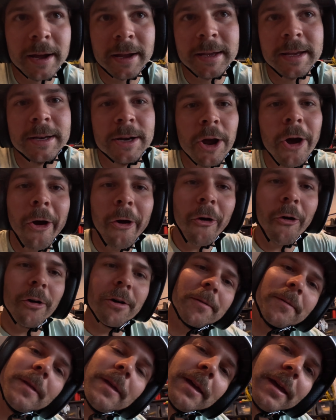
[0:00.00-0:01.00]
You
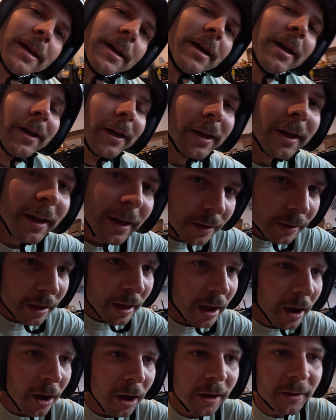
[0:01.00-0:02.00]
know,
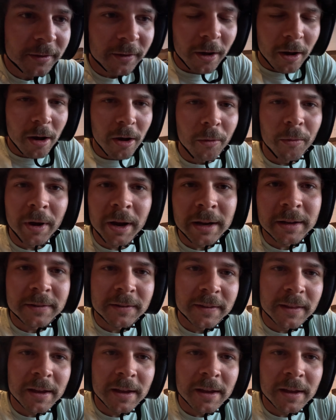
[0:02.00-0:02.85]
as always,